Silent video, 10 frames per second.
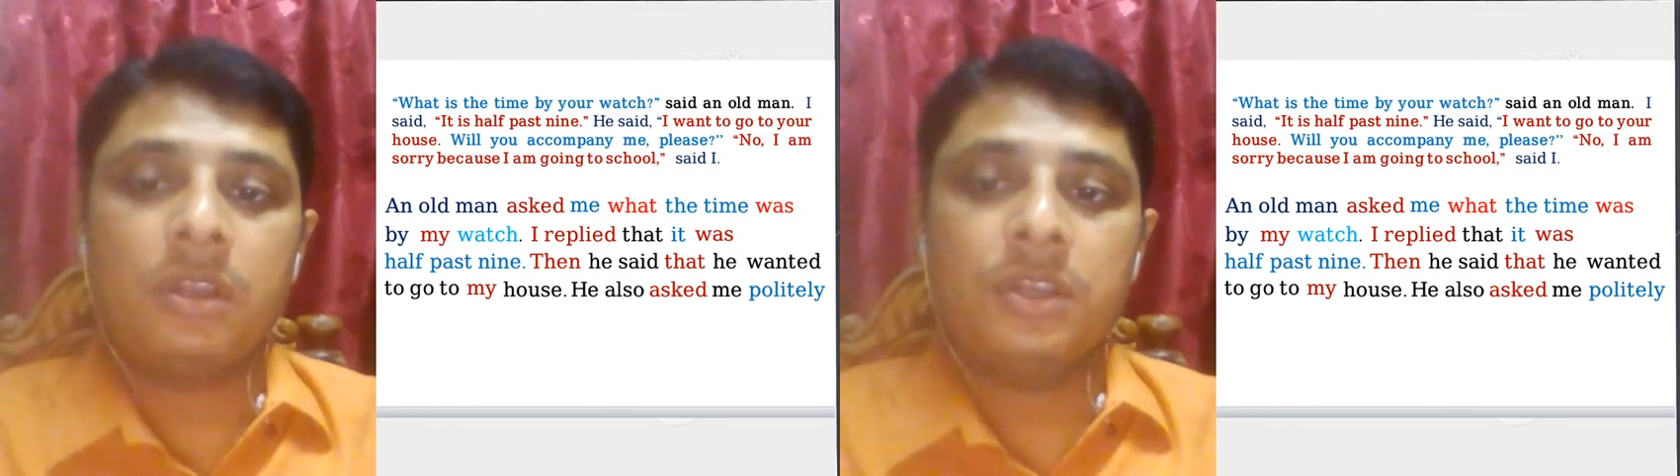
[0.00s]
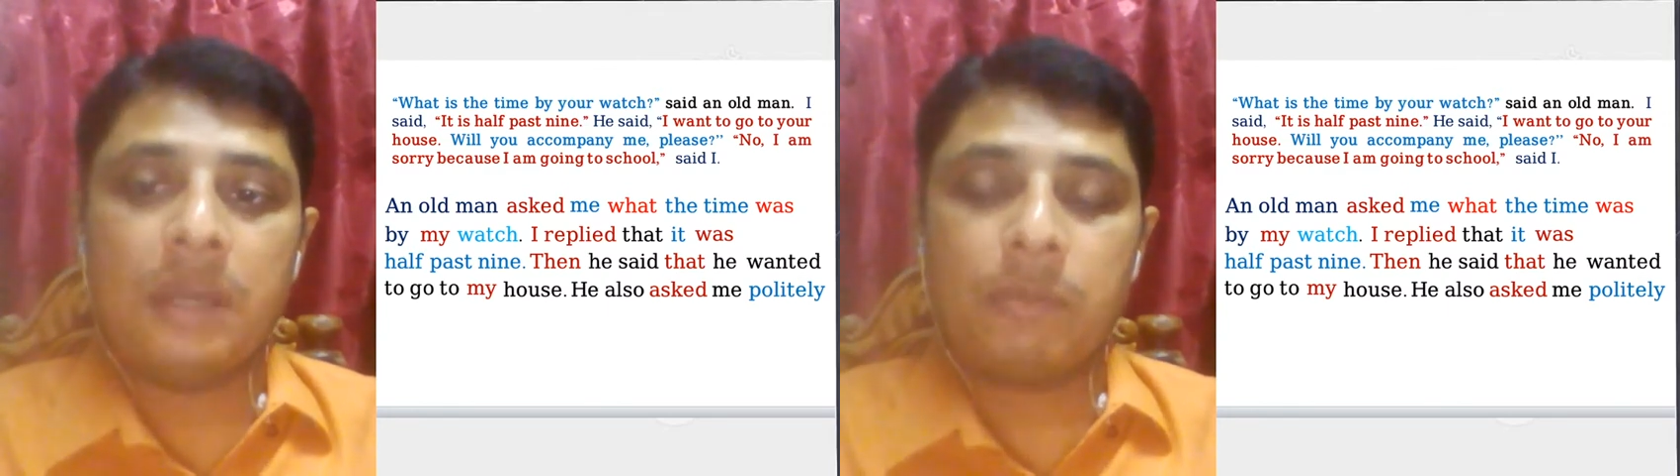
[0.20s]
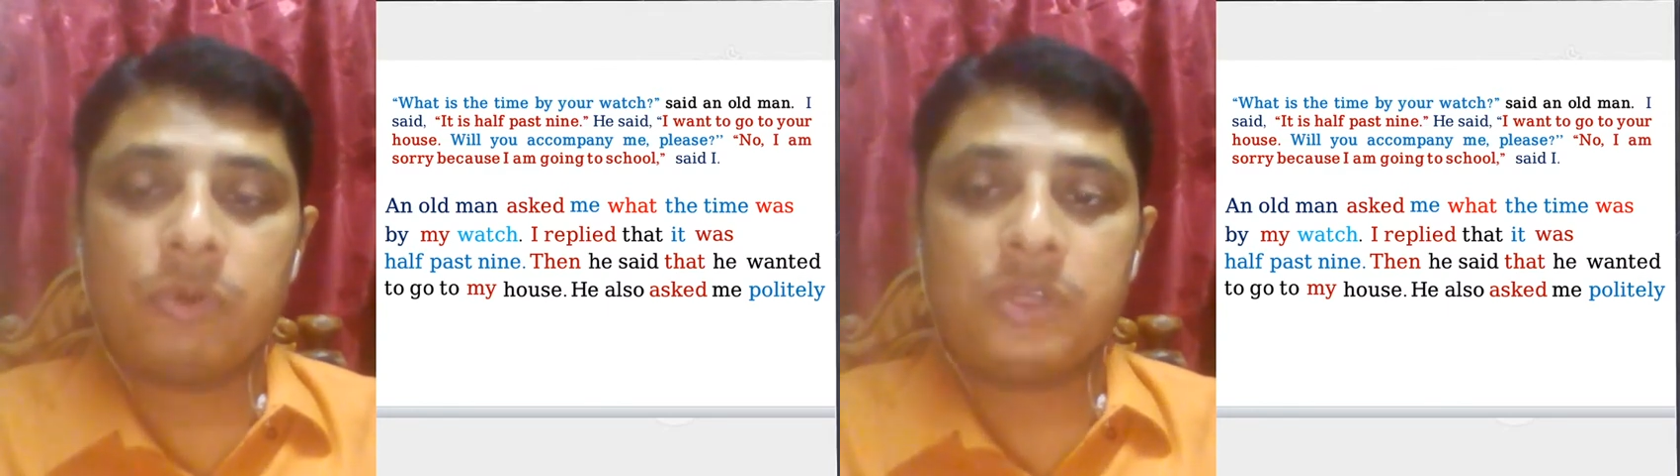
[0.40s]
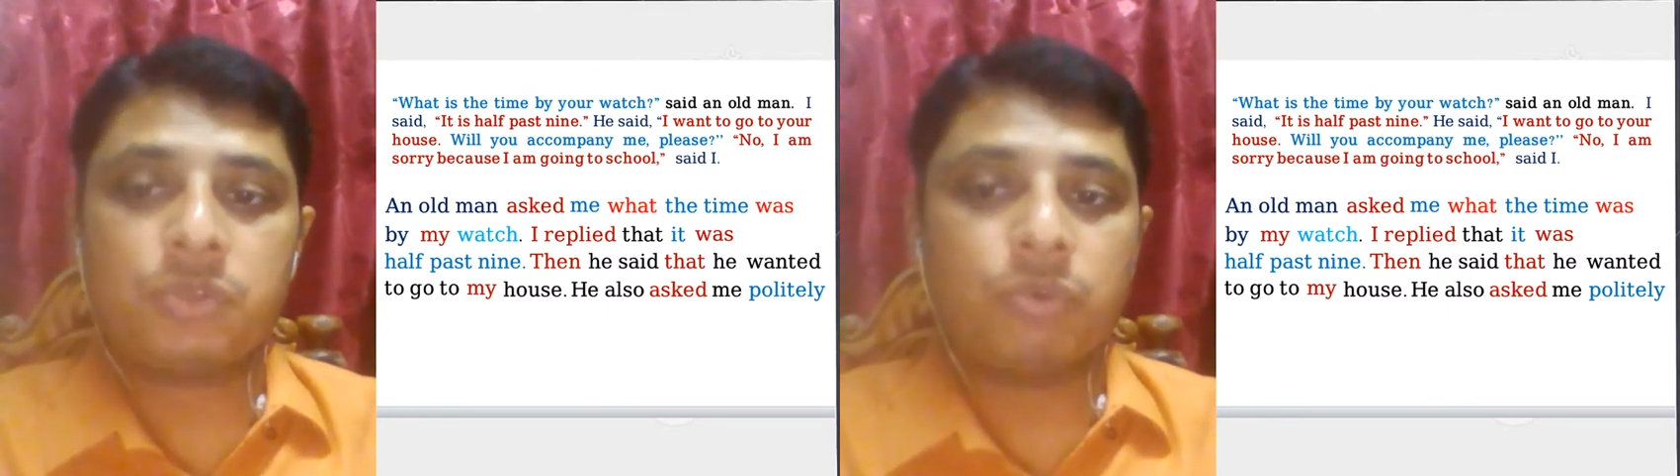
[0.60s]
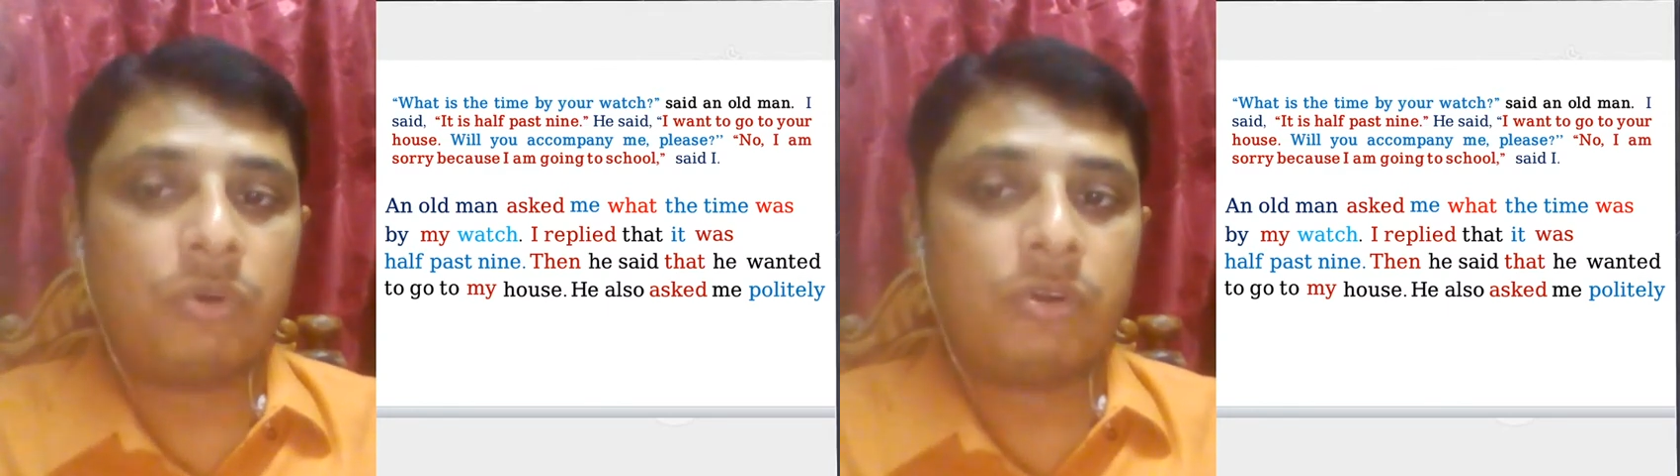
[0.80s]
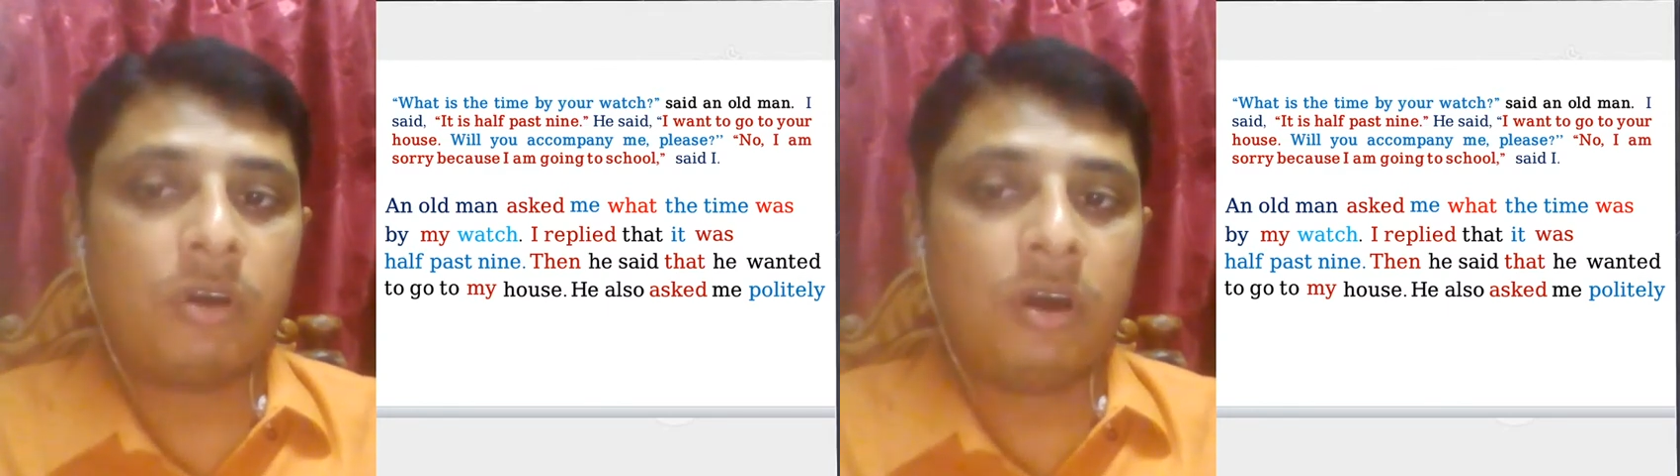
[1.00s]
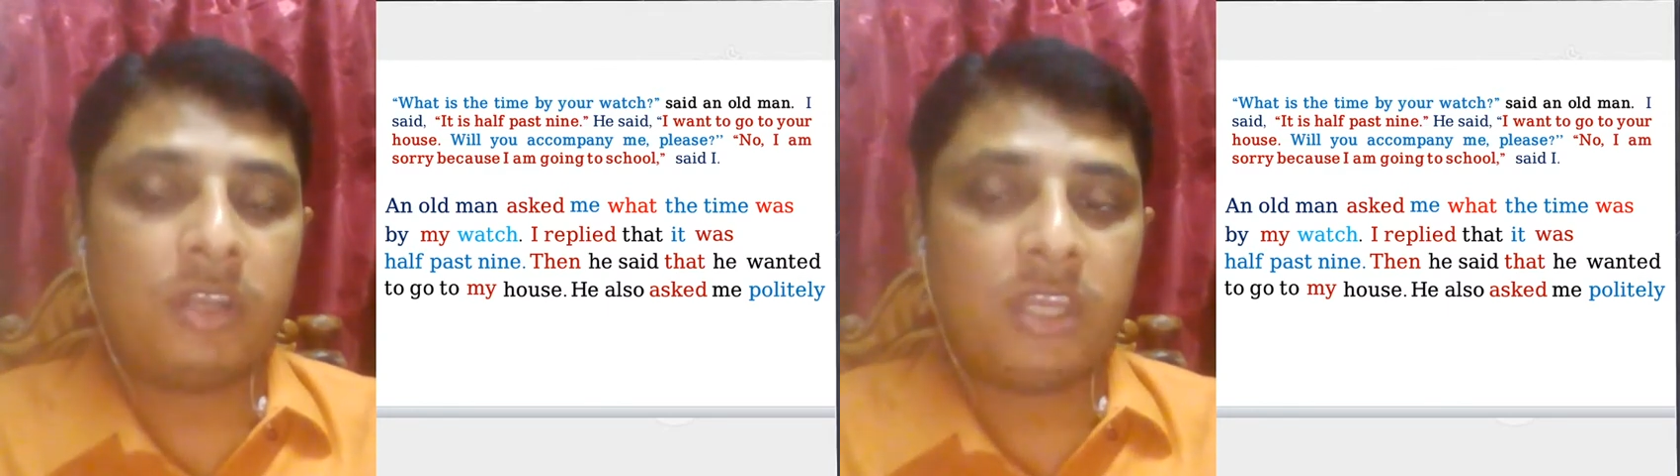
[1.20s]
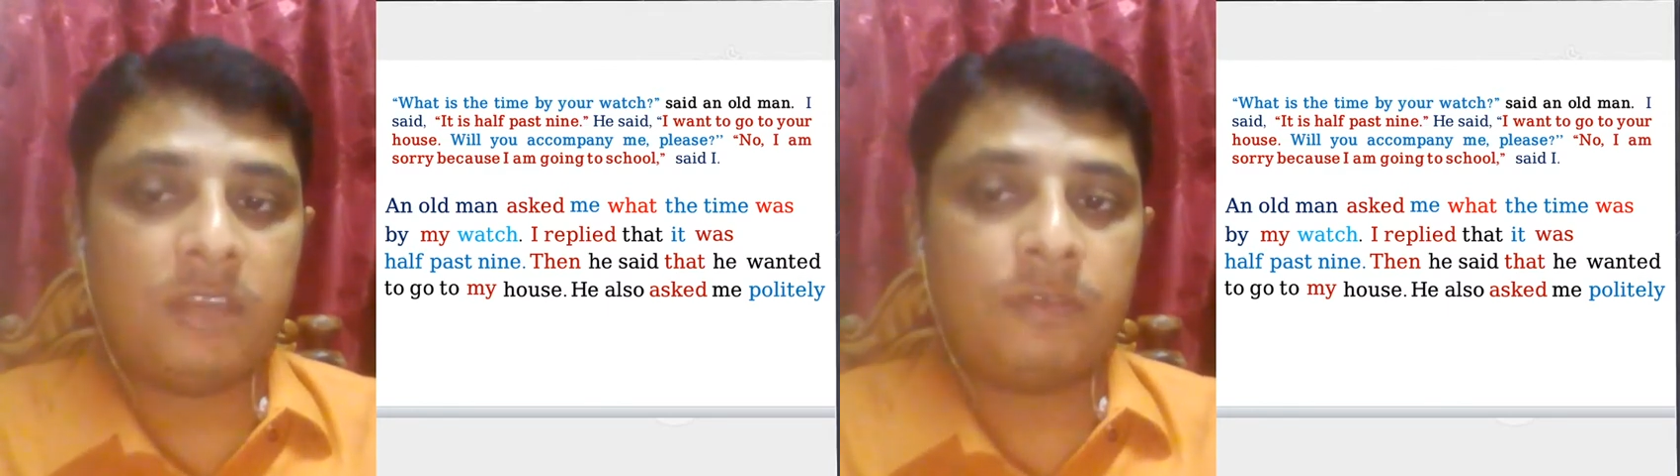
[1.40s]
W is word or
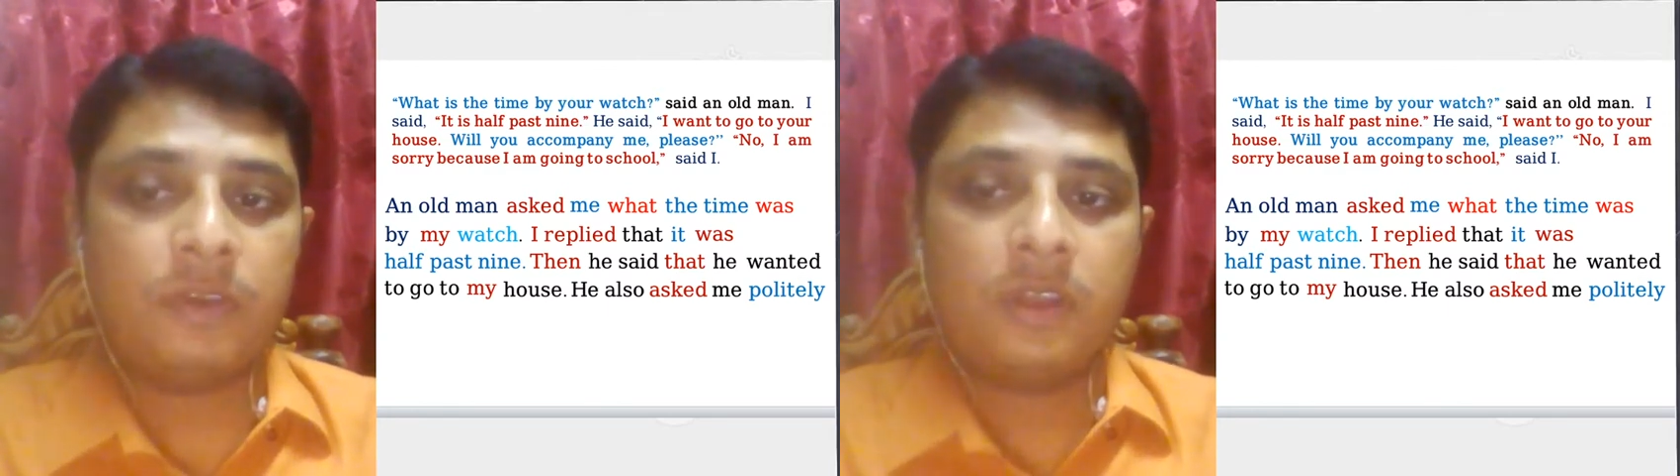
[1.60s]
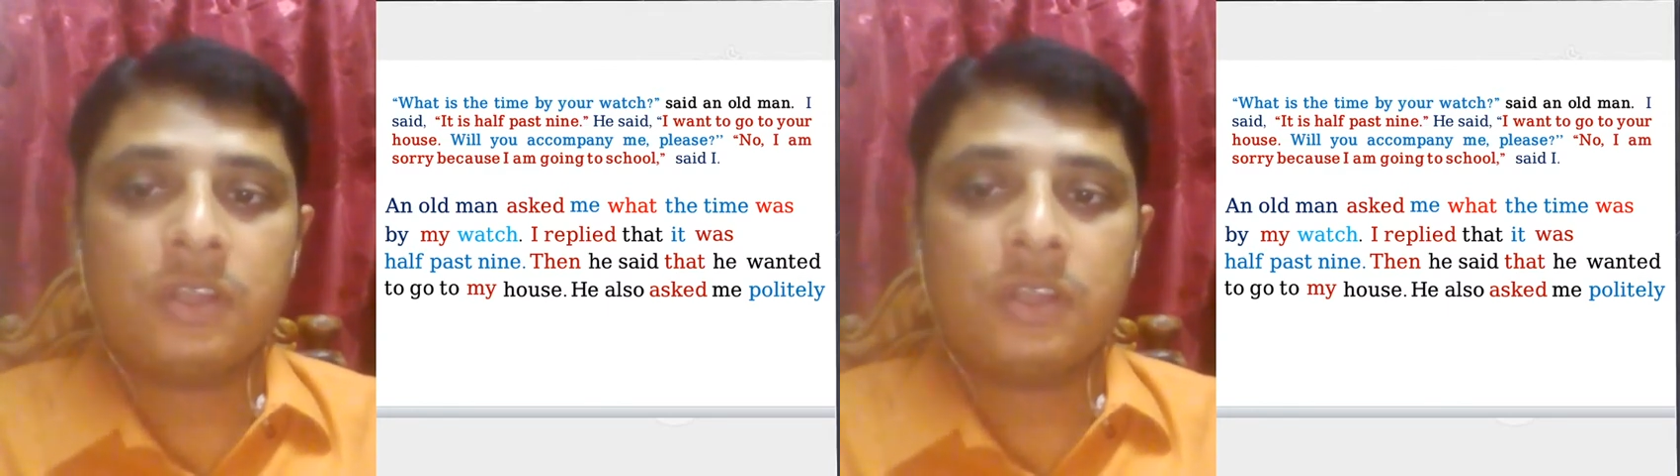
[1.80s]
if.